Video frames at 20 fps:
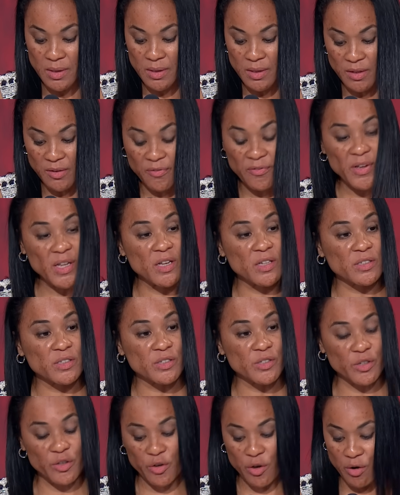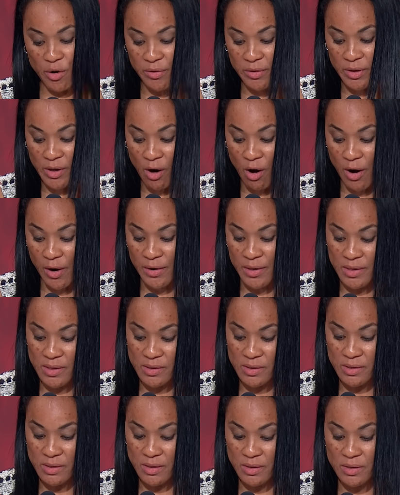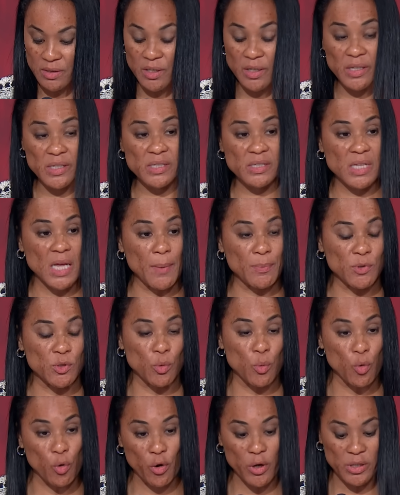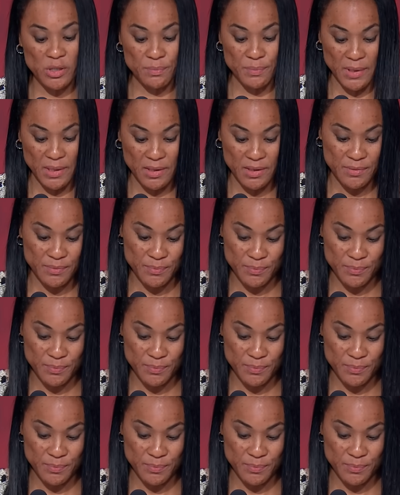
He finished securing the harness, took a step towards me,